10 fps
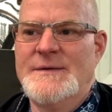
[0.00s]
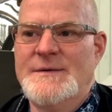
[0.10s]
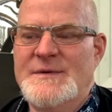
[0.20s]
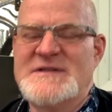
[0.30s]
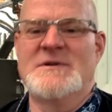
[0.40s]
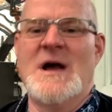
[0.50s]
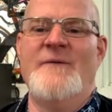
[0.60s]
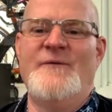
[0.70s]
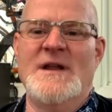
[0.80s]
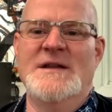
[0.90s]
with some
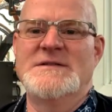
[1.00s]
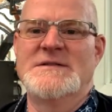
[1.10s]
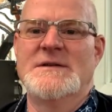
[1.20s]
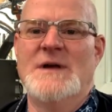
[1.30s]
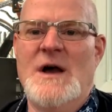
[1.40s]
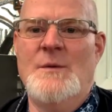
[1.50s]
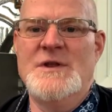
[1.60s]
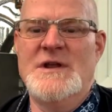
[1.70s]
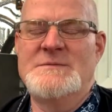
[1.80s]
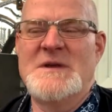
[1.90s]
confidence, uh, when
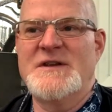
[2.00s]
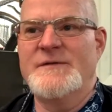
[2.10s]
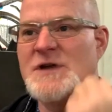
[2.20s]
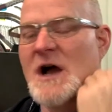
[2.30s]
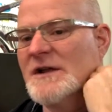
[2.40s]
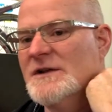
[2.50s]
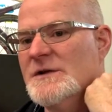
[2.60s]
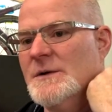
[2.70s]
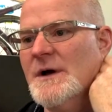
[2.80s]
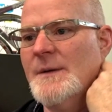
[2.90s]
you, especially if you're talking
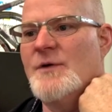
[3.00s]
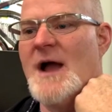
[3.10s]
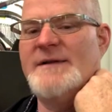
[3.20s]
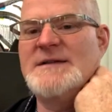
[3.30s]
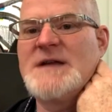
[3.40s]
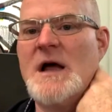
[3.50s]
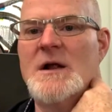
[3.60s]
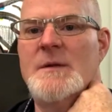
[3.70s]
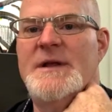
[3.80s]
to a private seller,